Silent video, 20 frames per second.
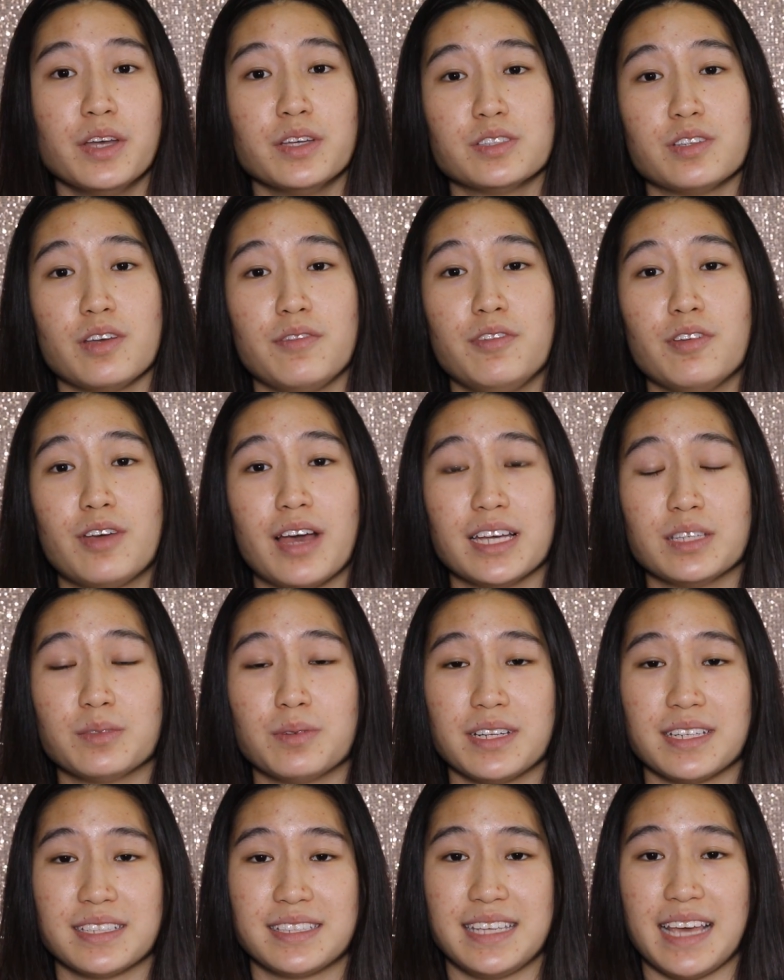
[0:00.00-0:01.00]
So if you guys
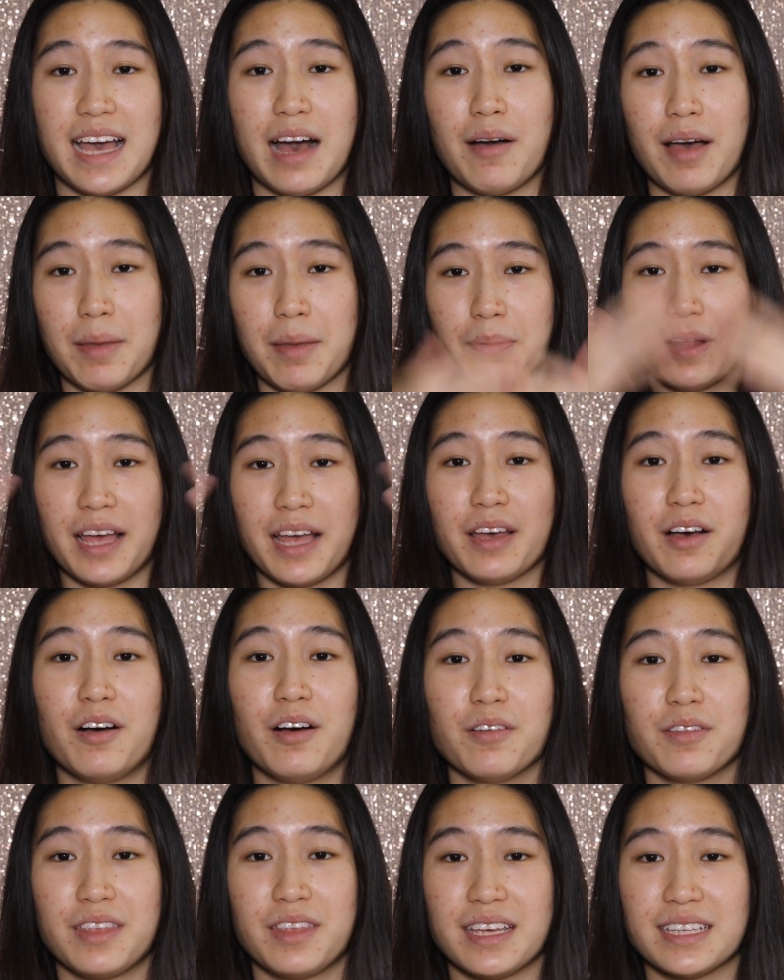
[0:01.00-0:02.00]
want to see how I apply
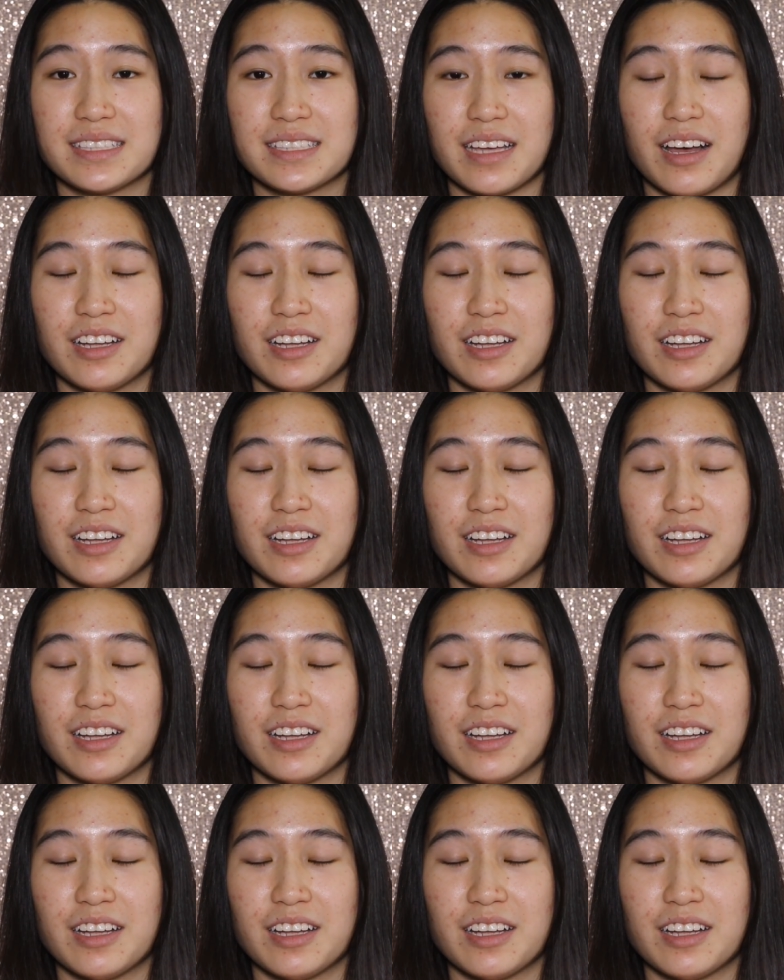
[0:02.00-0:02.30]
all this